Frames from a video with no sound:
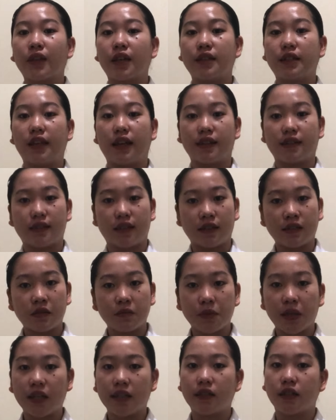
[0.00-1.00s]
the
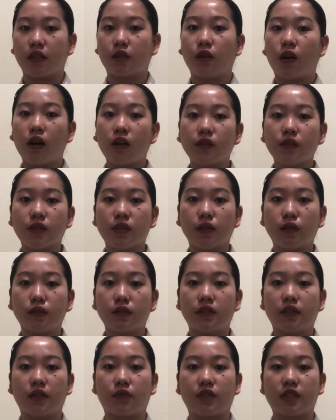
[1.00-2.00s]
assessment, and also the